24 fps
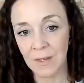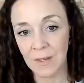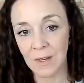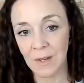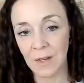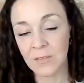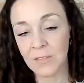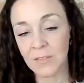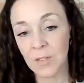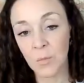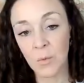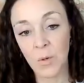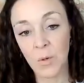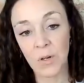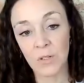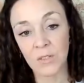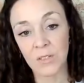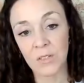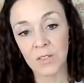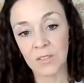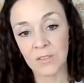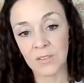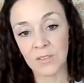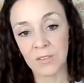And so what are you
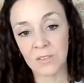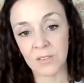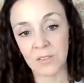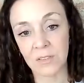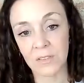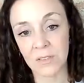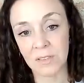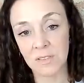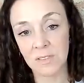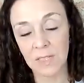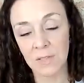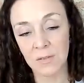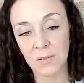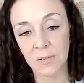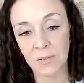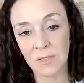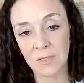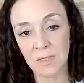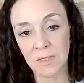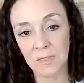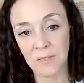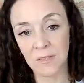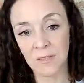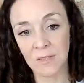going to do to save
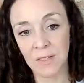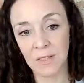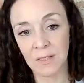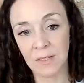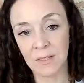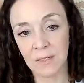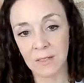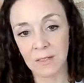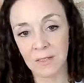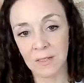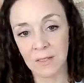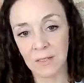yourself then?